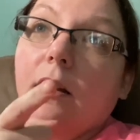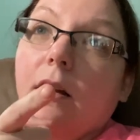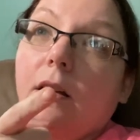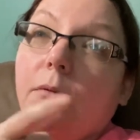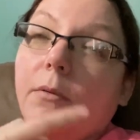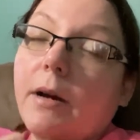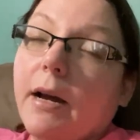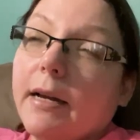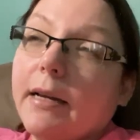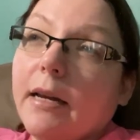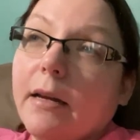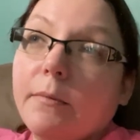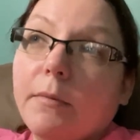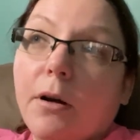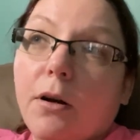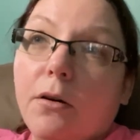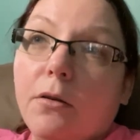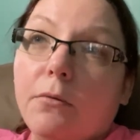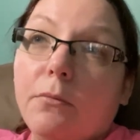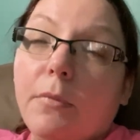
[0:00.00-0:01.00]
When I came
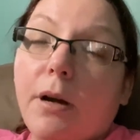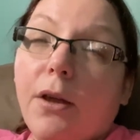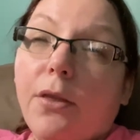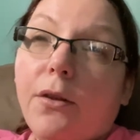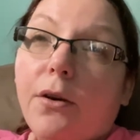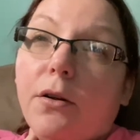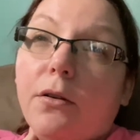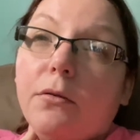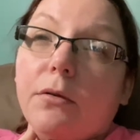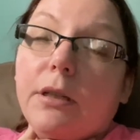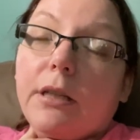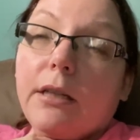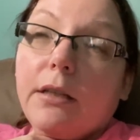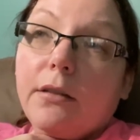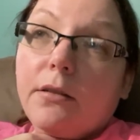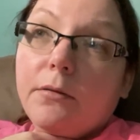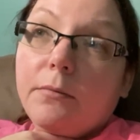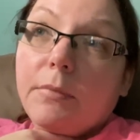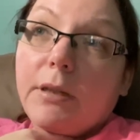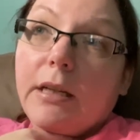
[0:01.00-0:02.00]
home, my throat
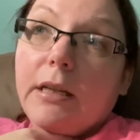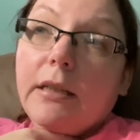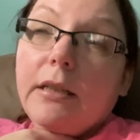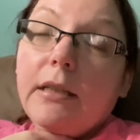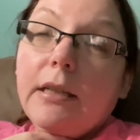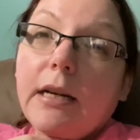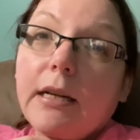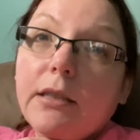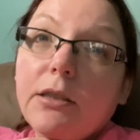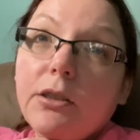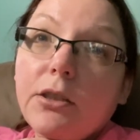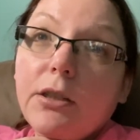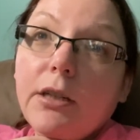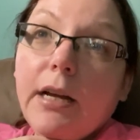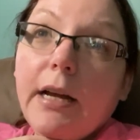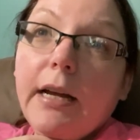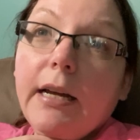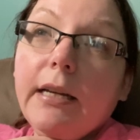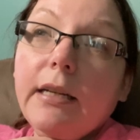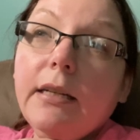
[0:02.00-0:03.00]
killed me
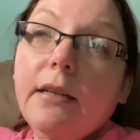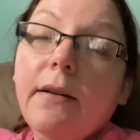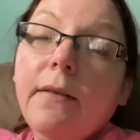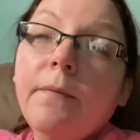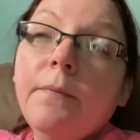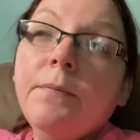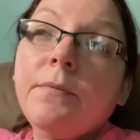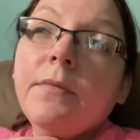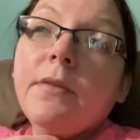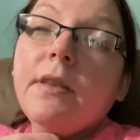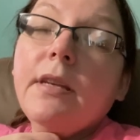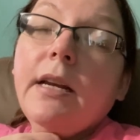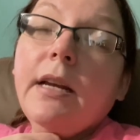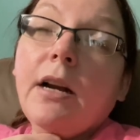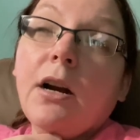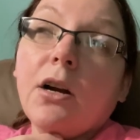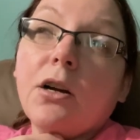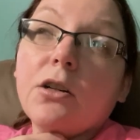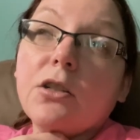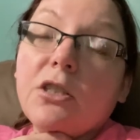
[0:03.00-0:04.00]
yesterday. It
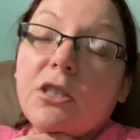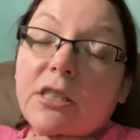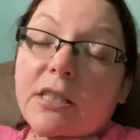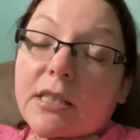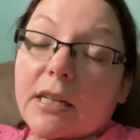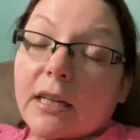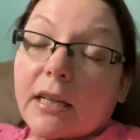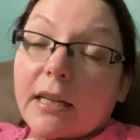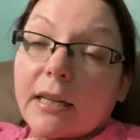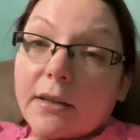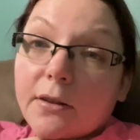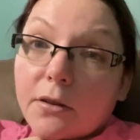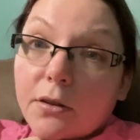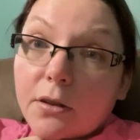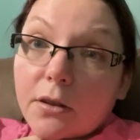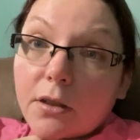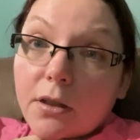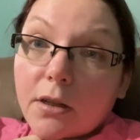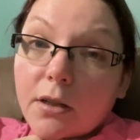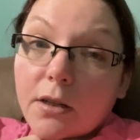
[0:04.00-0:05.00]
hurt just a
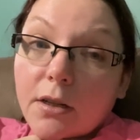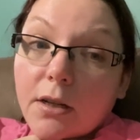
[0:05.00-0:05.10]
little.